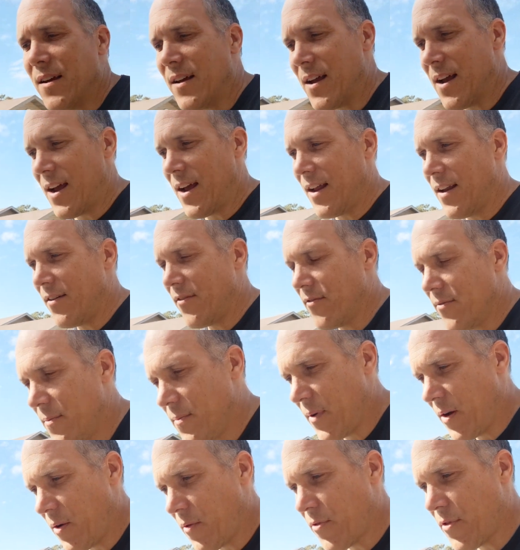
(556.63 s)
and,
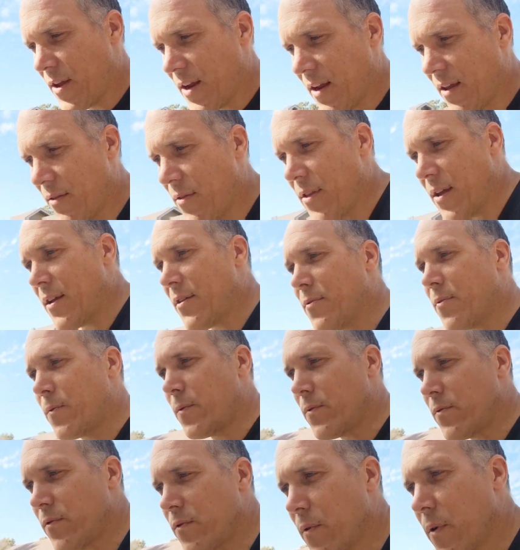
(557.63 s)
you know, thinking things
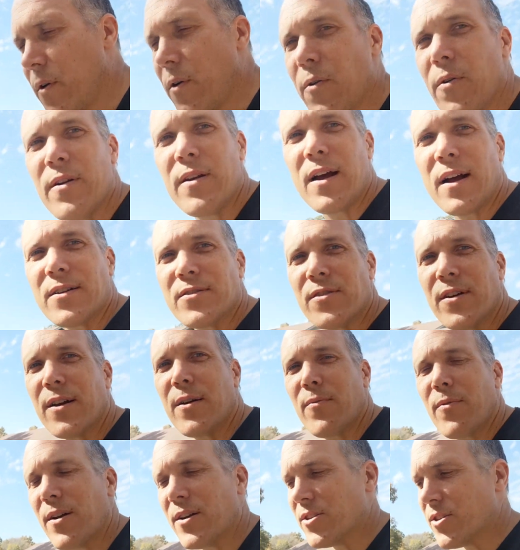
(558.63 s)
through and not trying
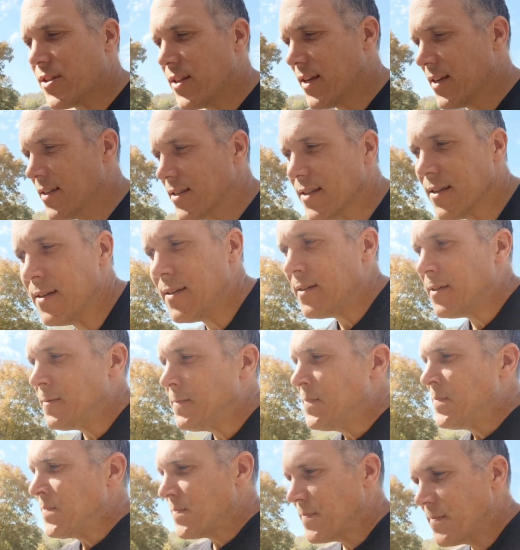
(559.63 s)
to rush things.
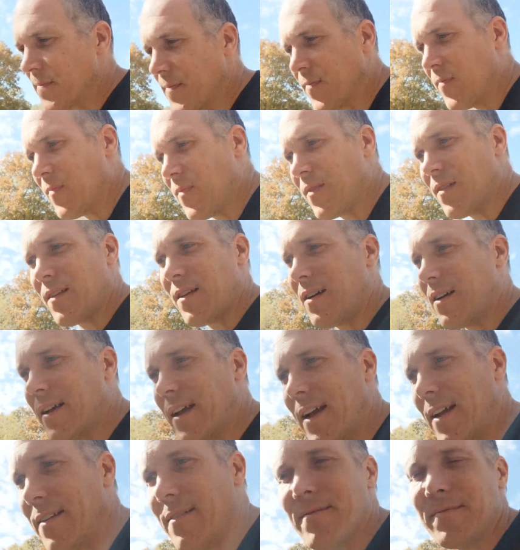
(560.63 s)

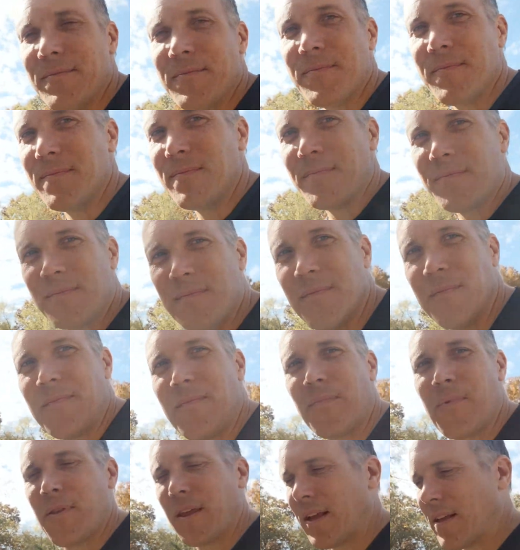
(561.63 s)
Again,
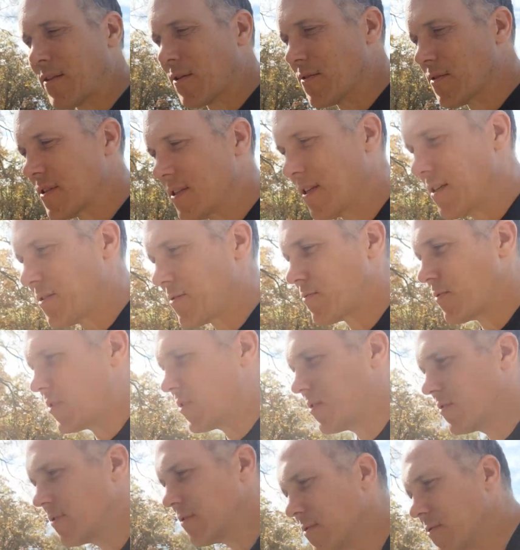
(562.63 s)
think those things through,
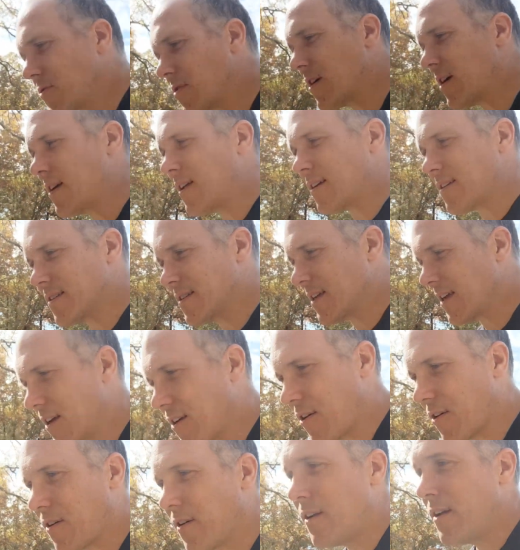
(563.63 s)
try not to get
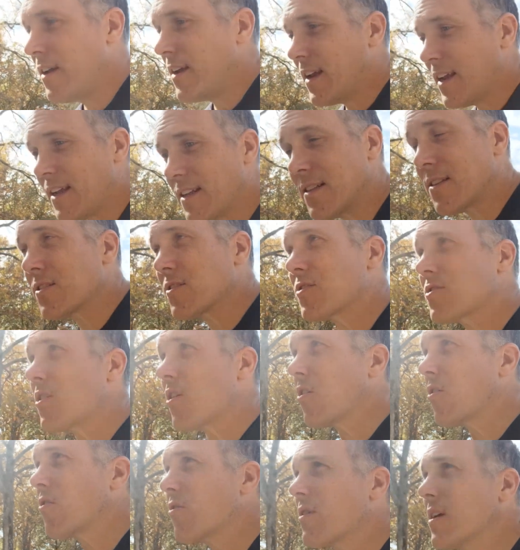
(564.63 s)
hurt. It's
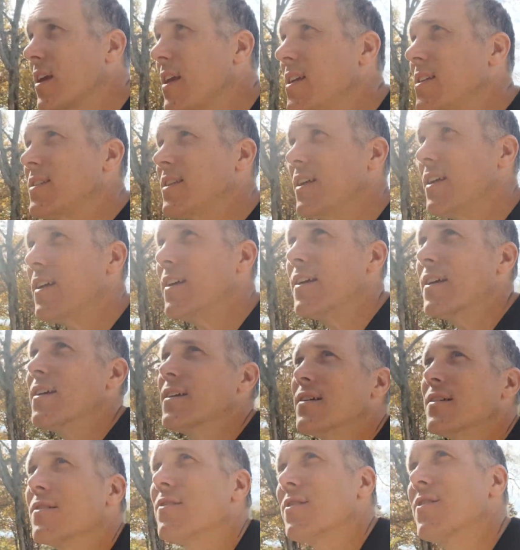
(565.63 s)
so easy
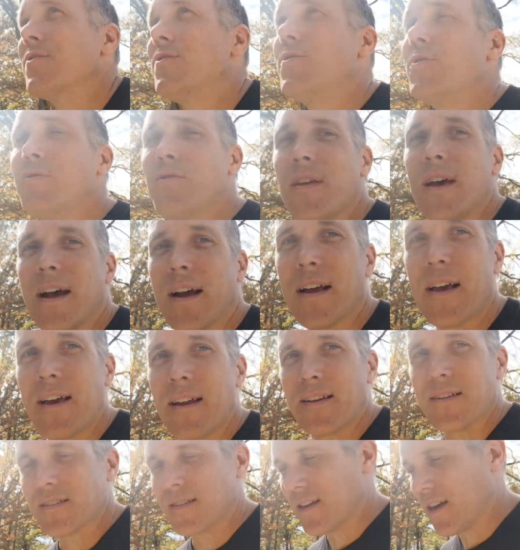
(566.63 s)
to do that
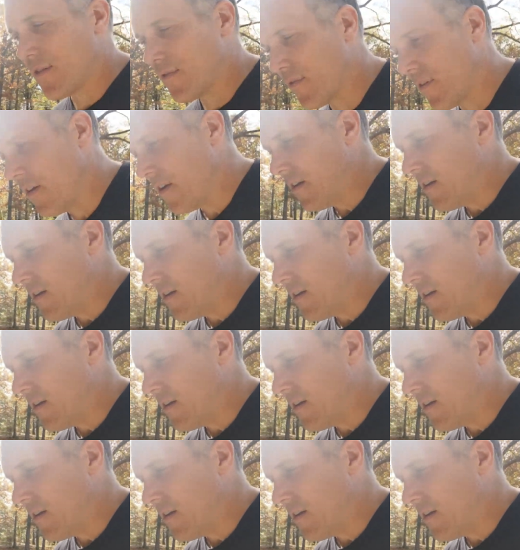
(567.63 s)
kind of stuff,